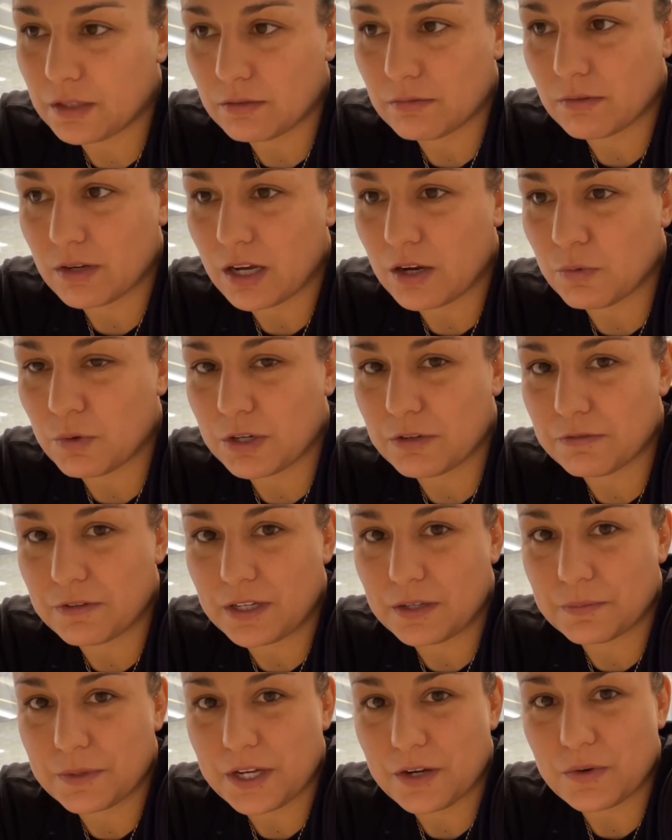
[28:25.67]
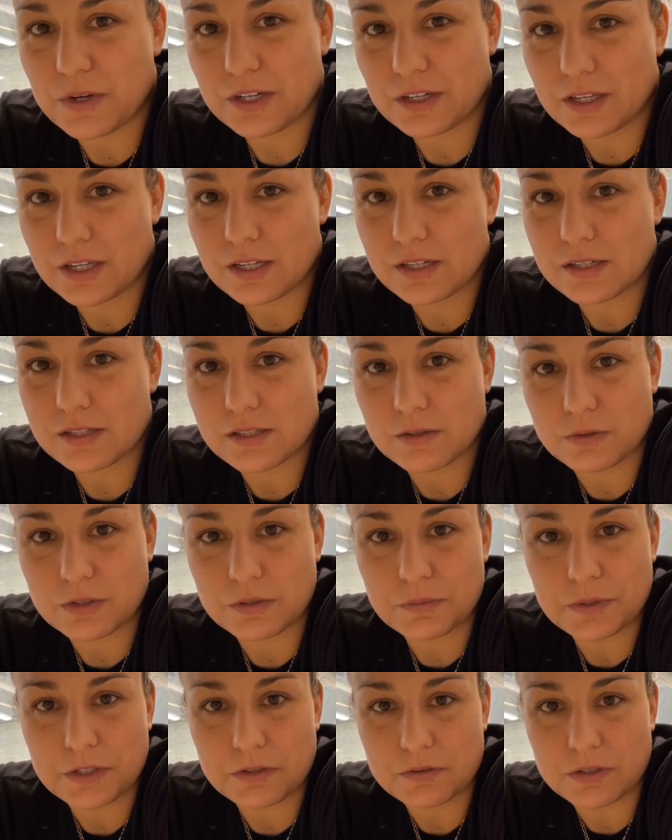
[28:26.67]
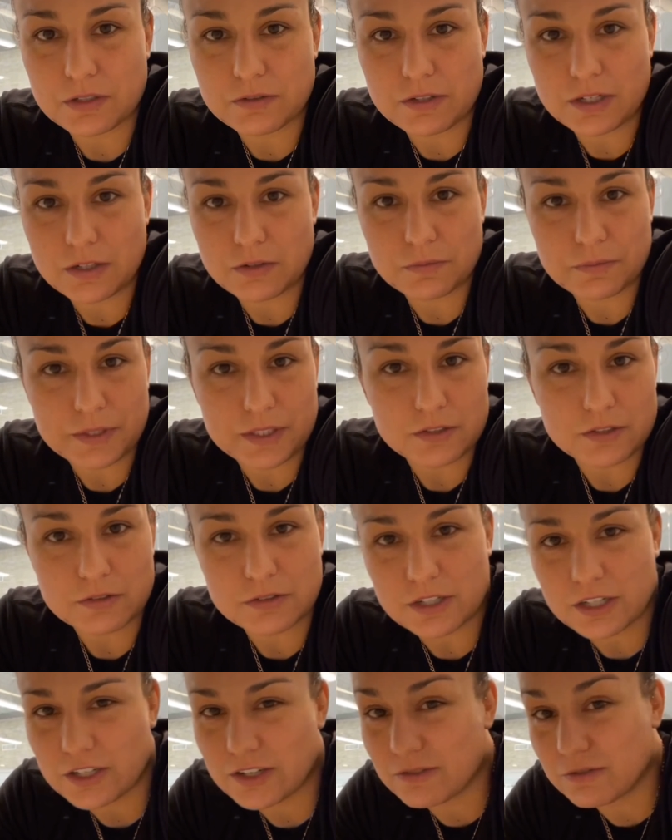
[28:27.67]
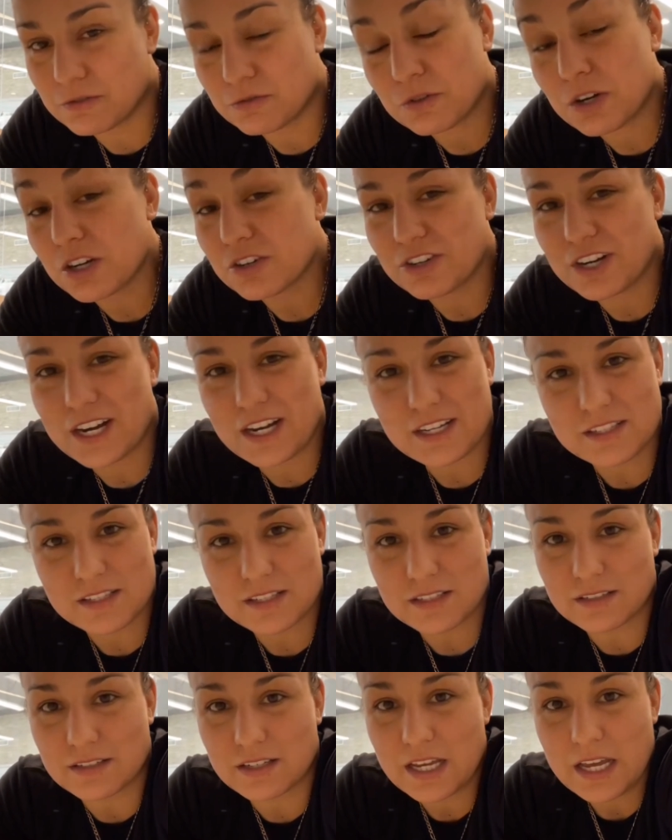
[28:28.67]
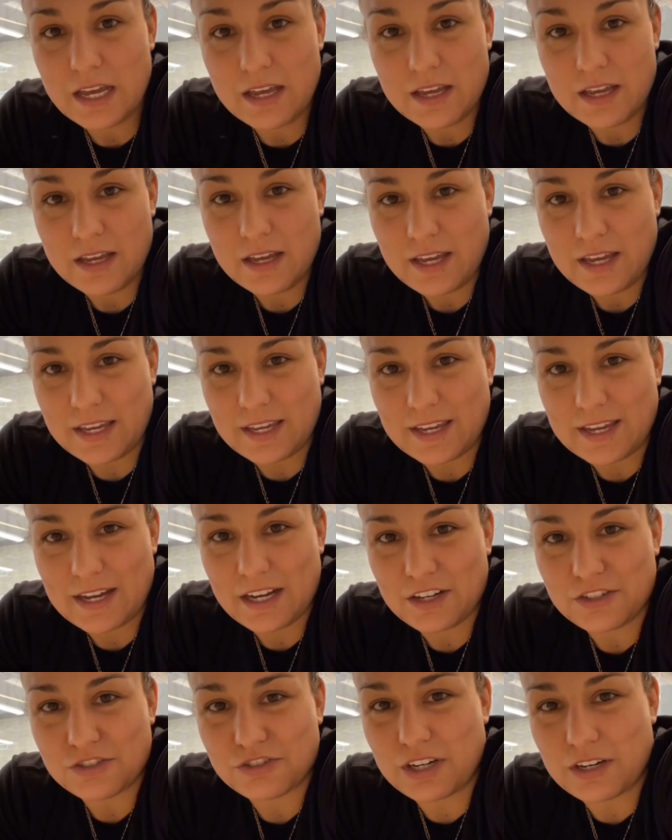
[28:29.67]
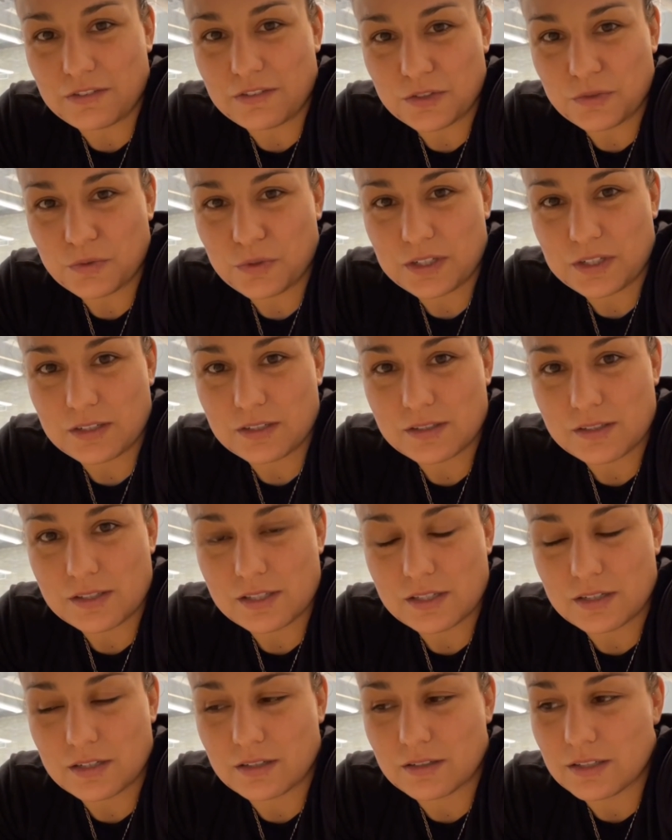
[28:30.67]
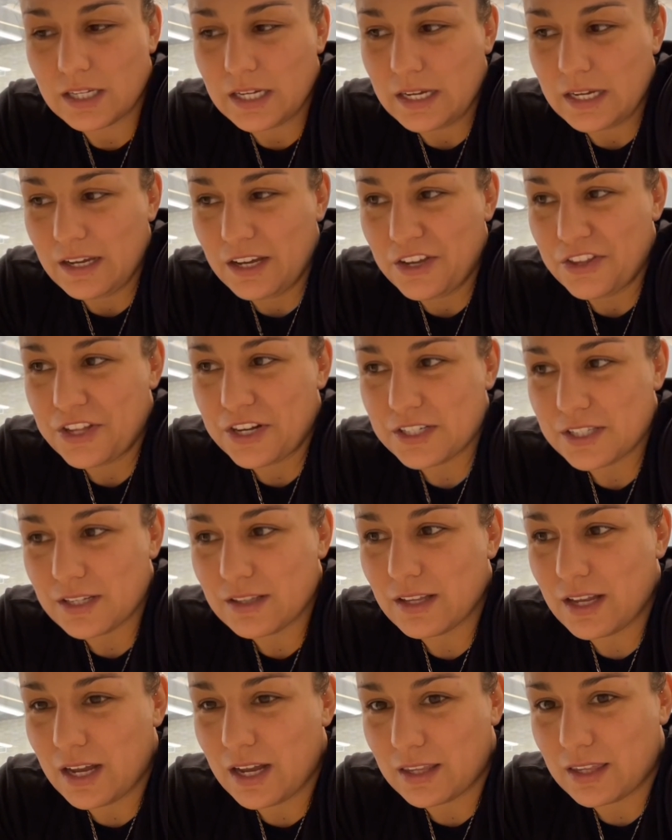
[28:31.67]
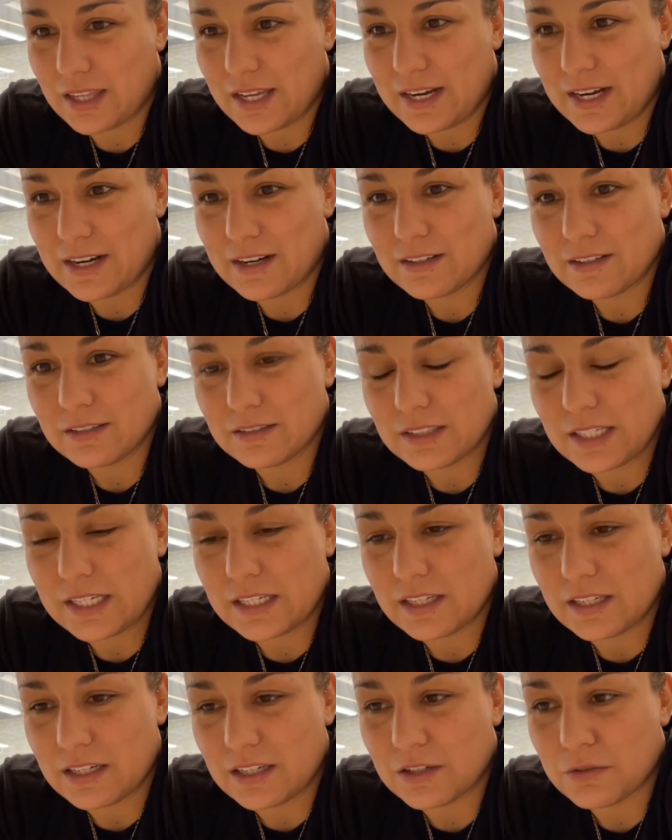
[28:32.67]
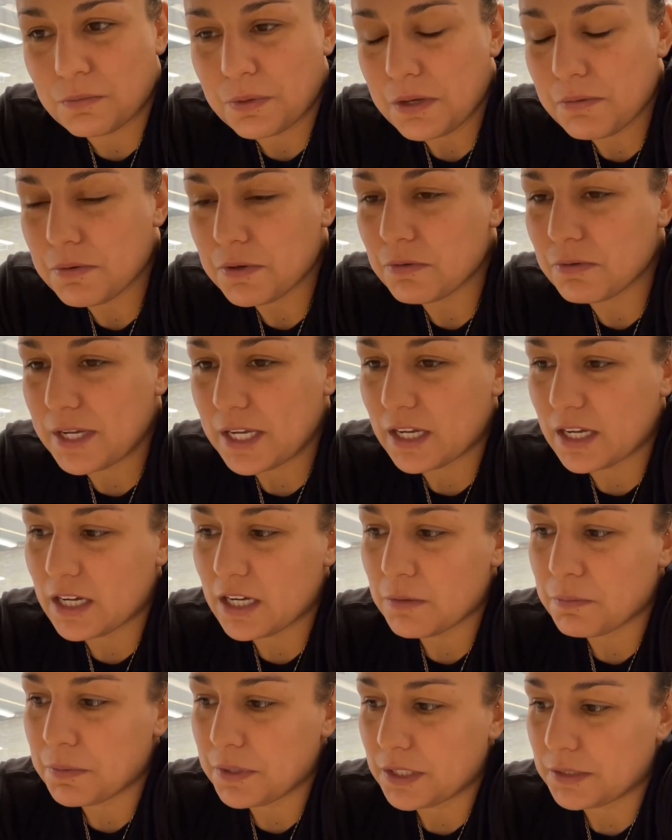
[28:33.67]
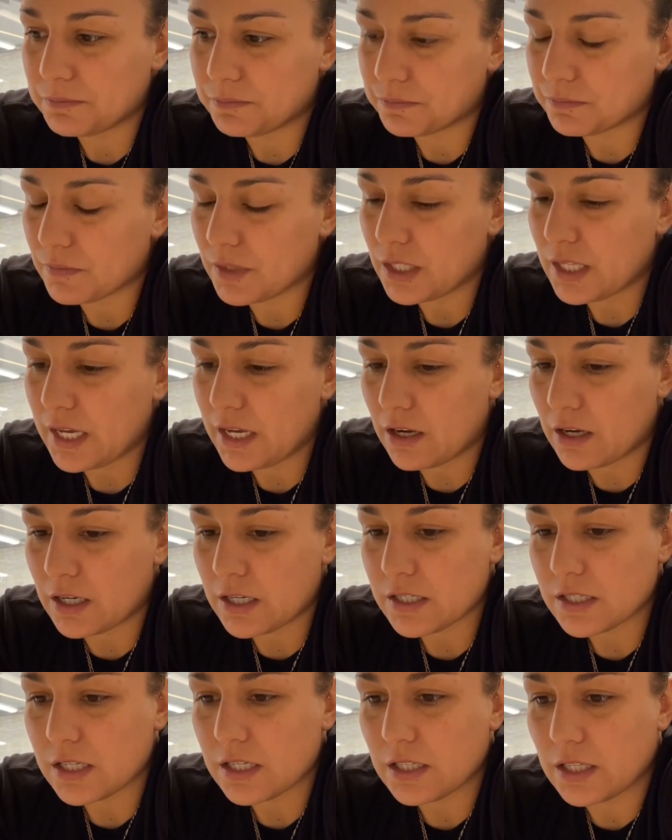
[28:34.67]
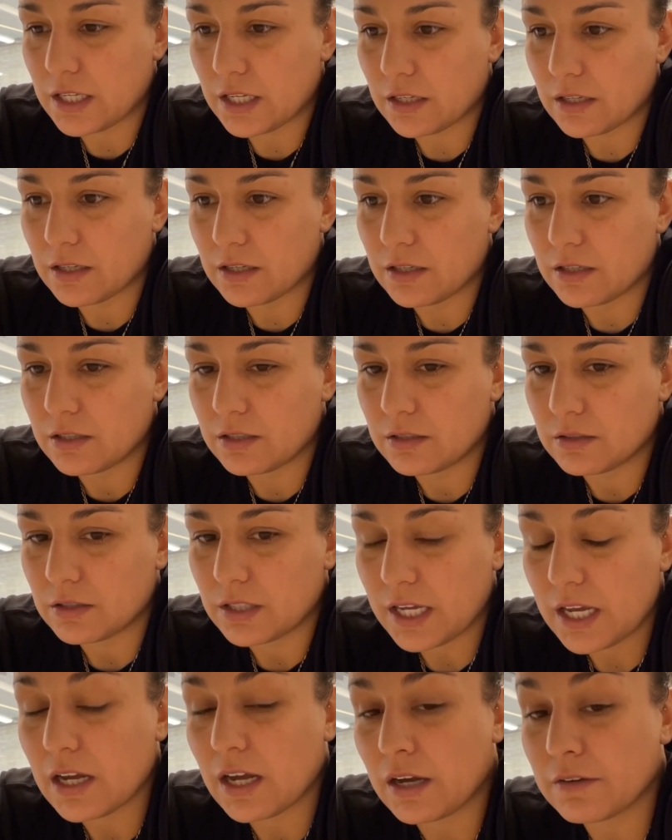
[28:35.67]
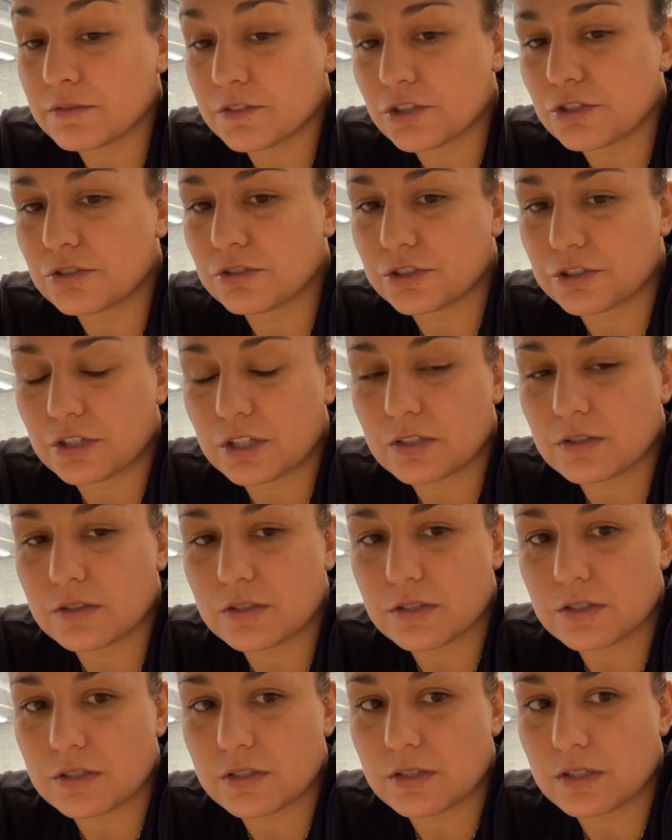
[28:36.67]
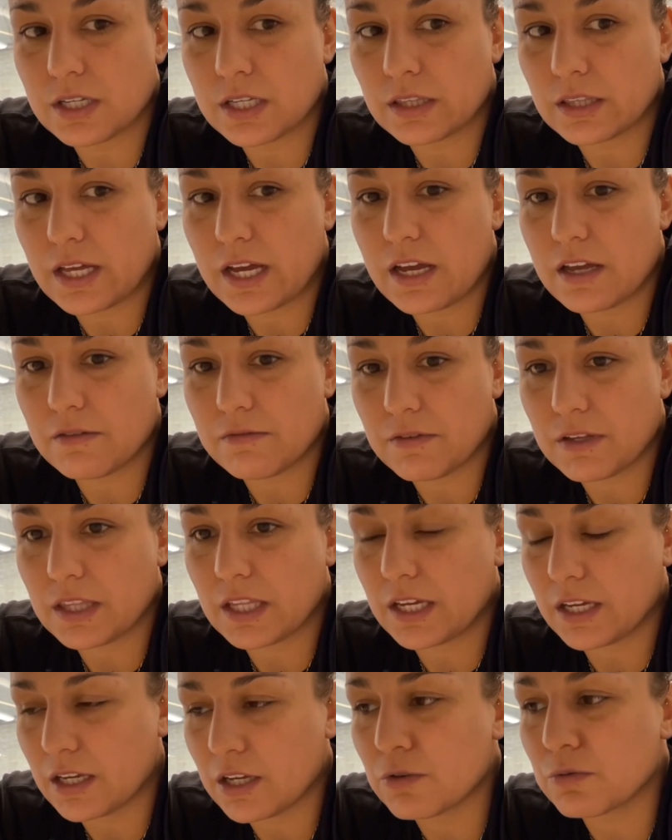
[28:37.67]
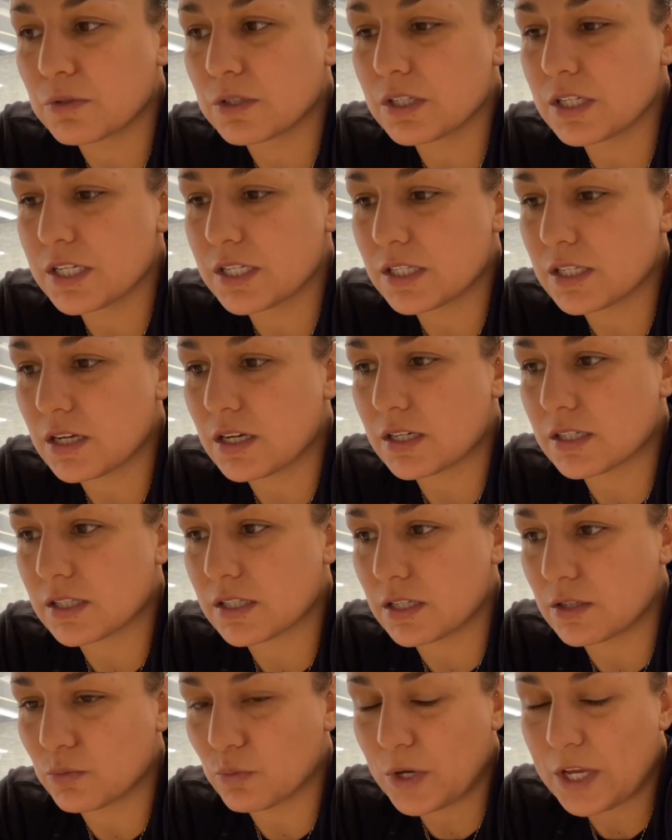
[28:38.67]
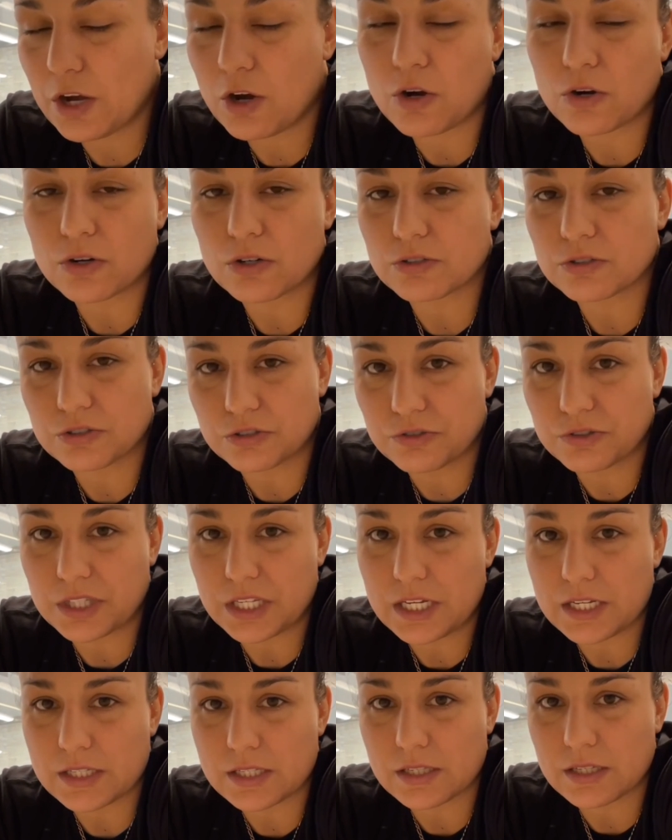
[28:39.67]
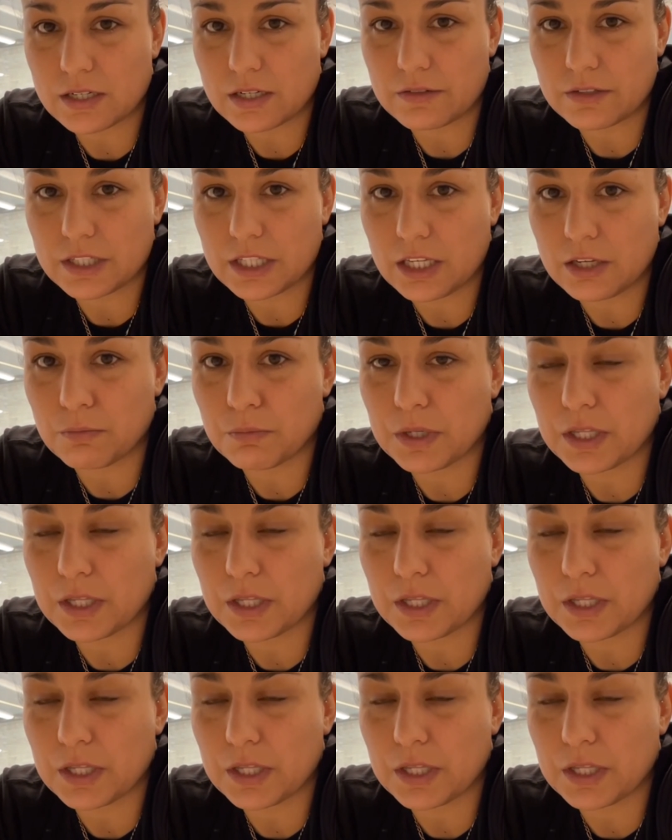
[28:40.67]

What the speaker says: I want a family, I want kids, I want to be able to run around with my little rugrats and hang out, travel the world. So there's a lot there. Like, people wake up and they honestly, like, they have true struggles in life and like, it really sucks. And we all go through things and everything.